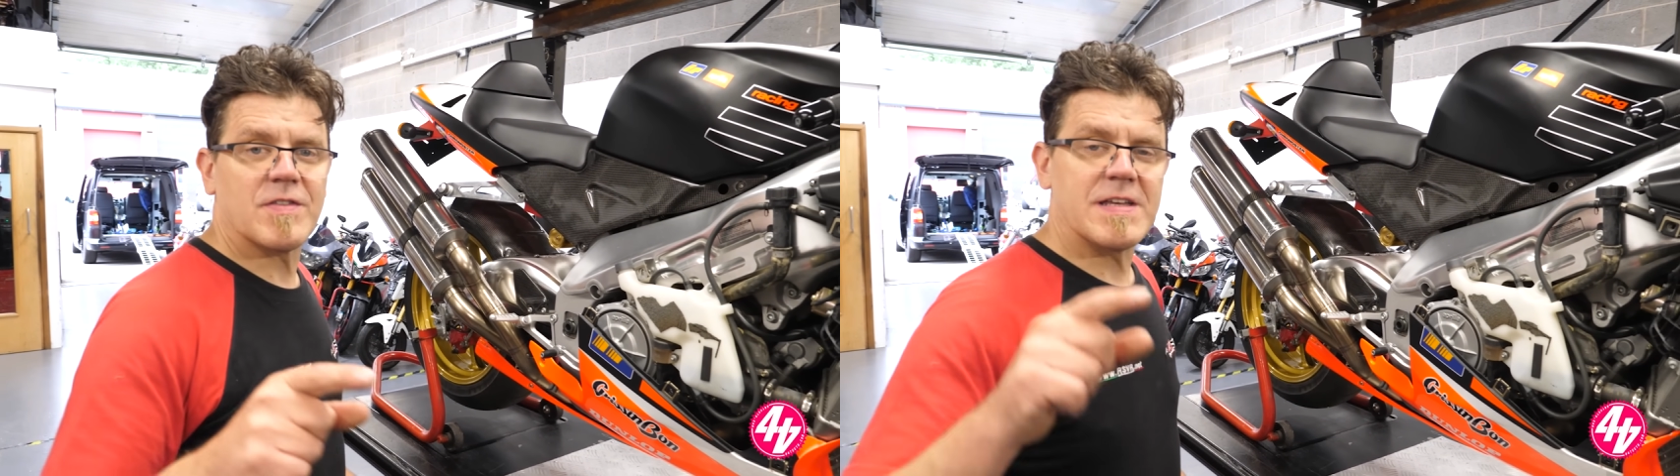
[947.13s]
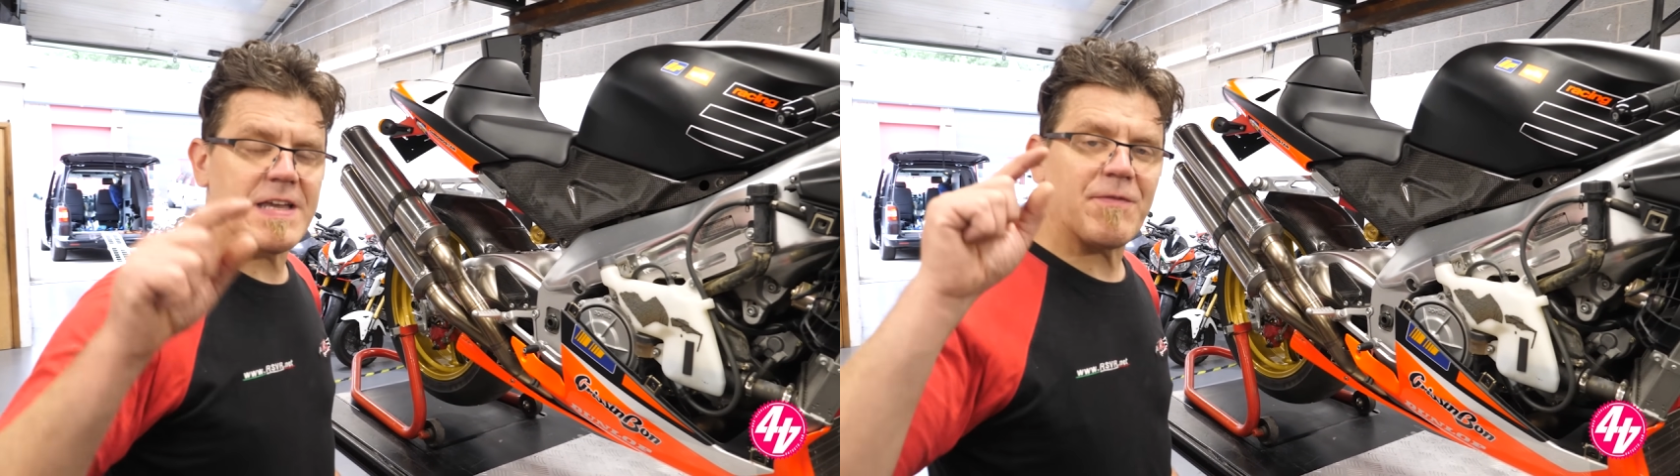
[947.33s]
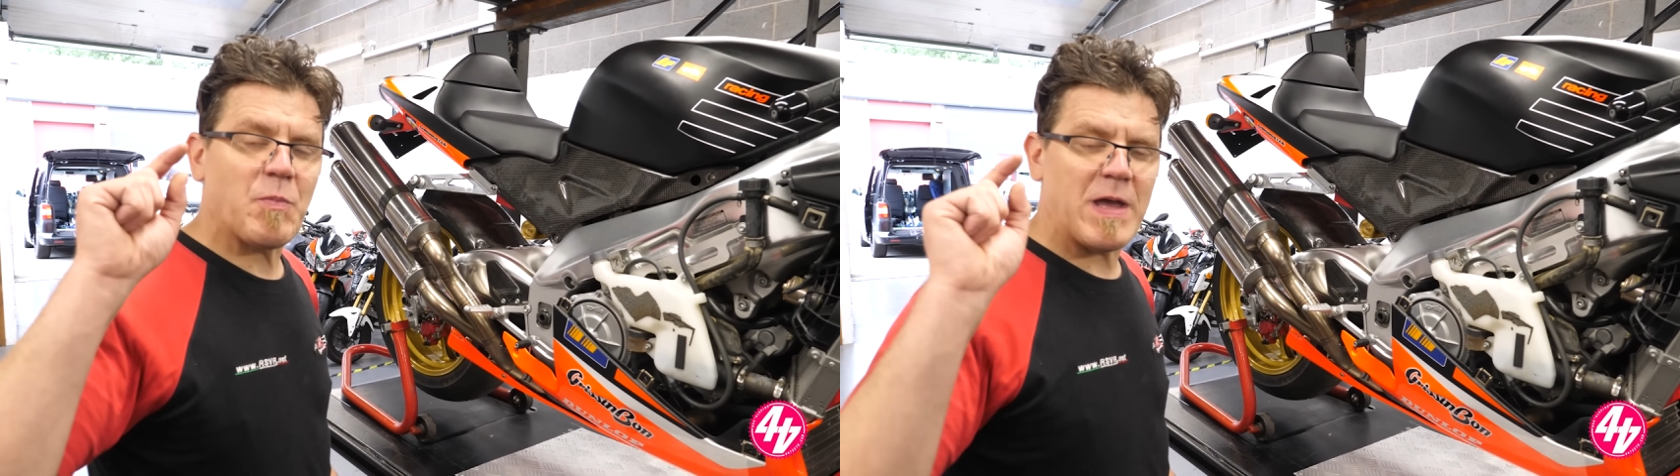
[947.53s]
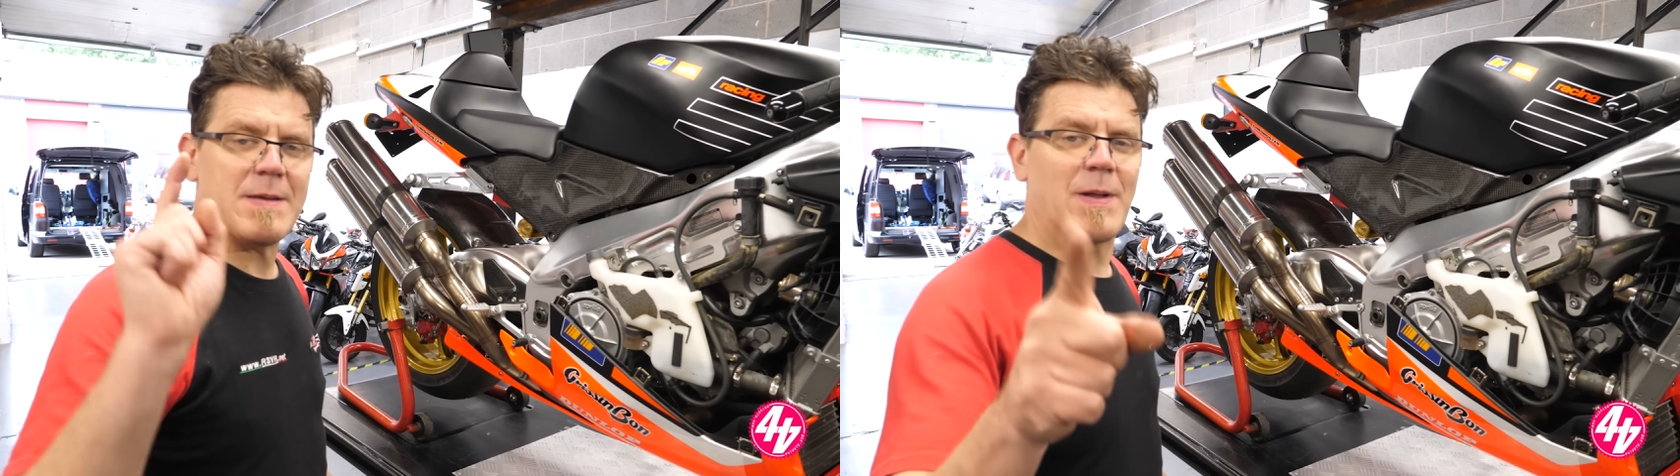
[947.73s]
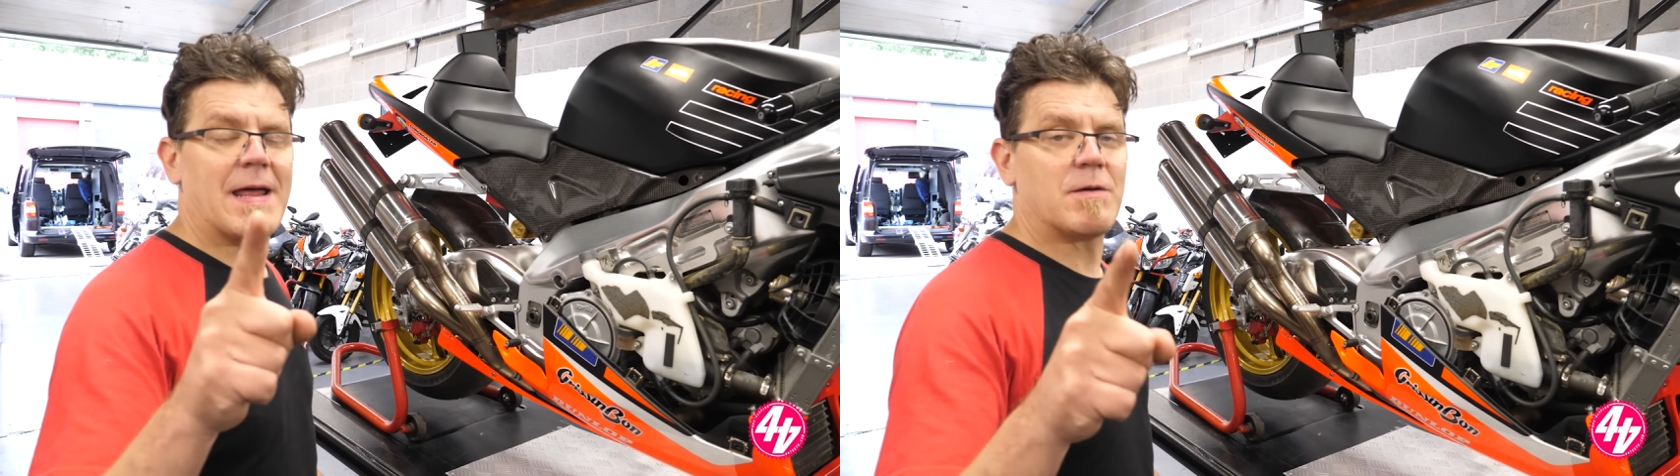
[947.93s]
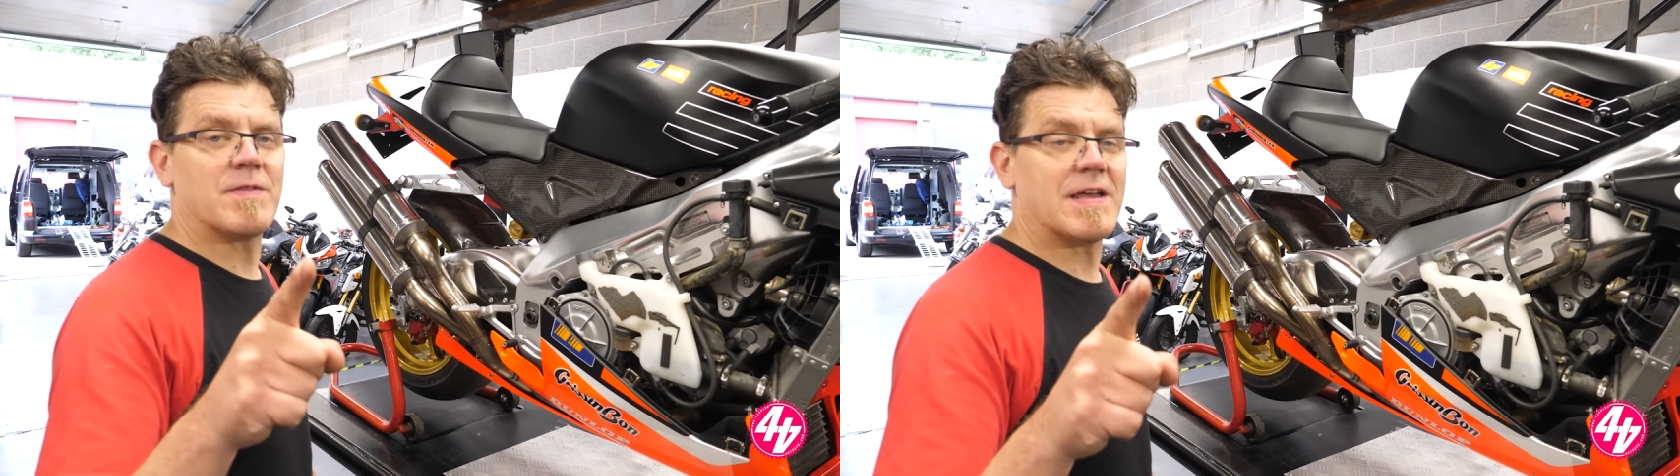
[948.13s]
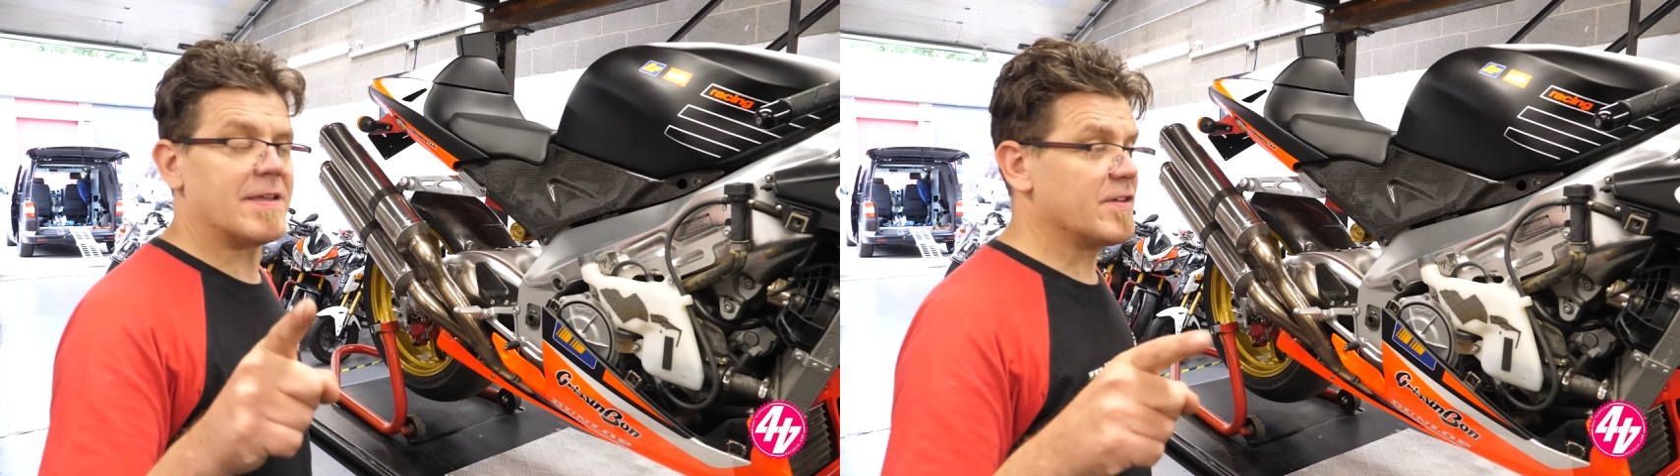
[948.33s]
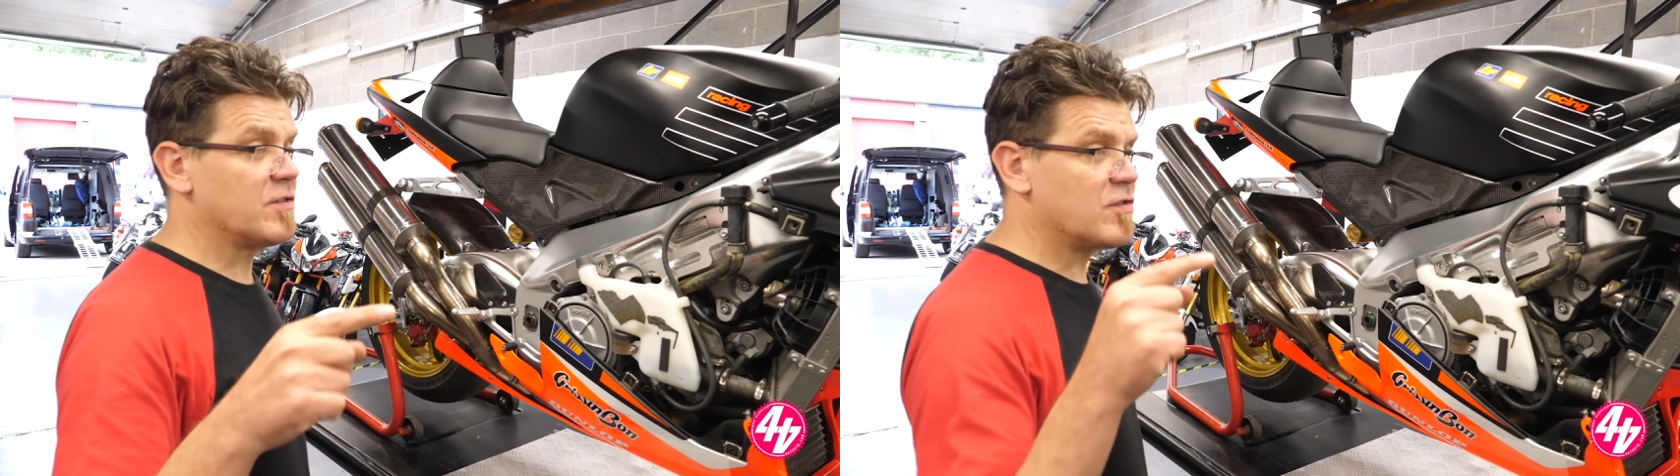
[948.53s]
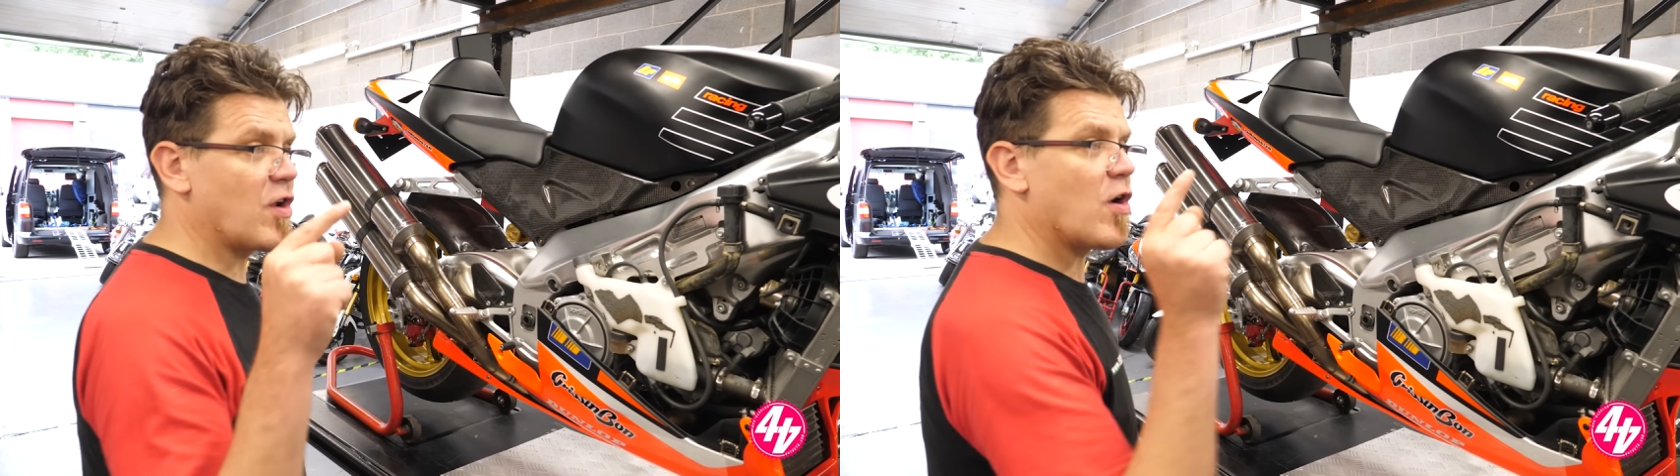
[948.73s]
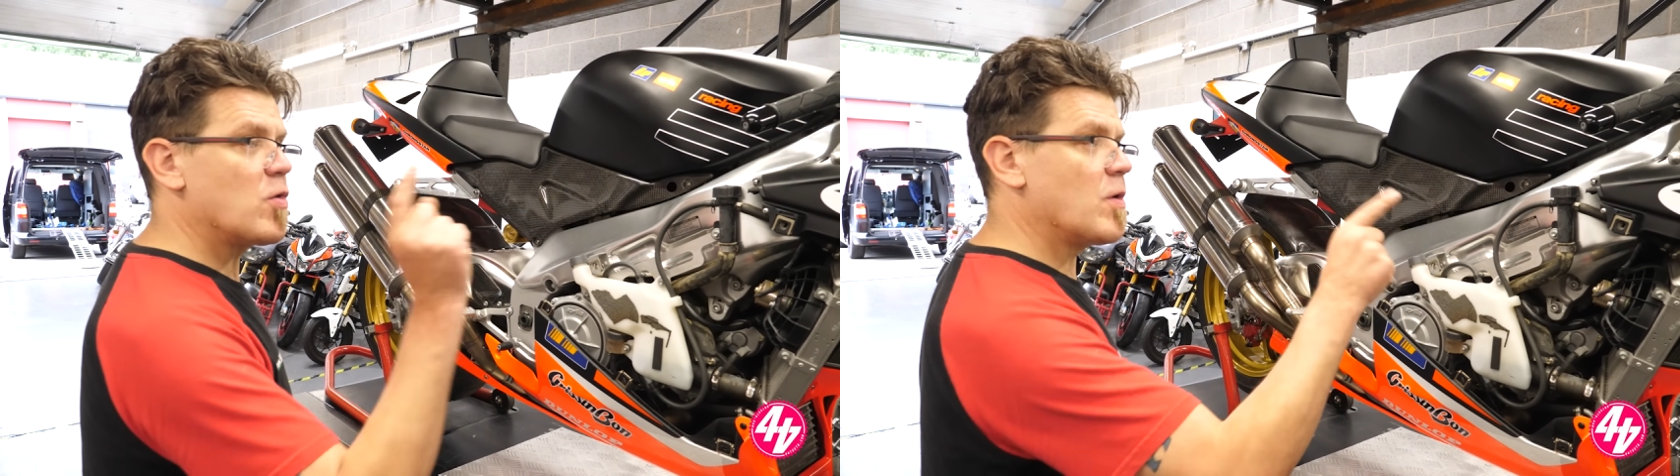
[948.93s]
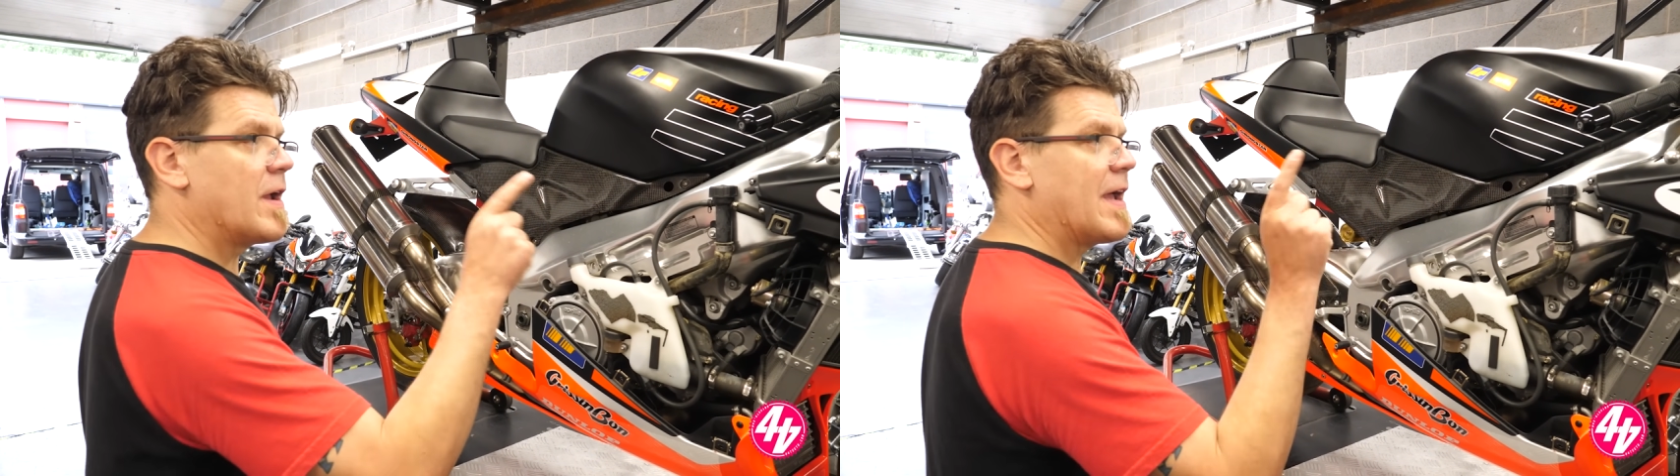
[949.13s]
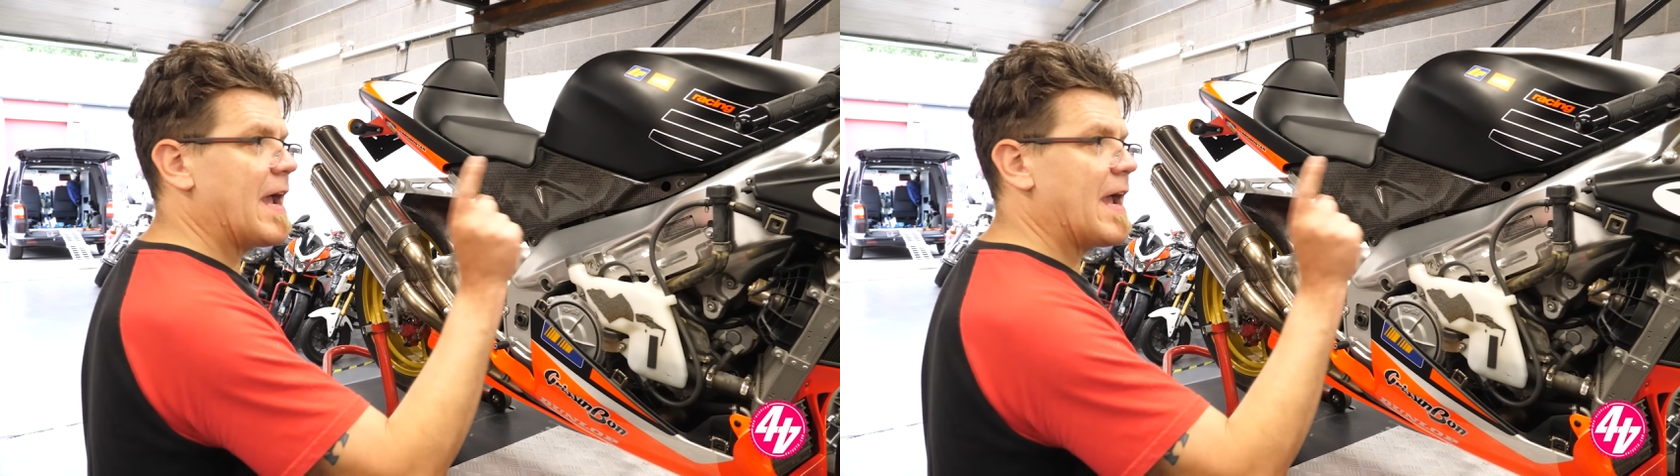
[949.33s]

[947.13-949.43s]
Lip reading: I think if the people out there that know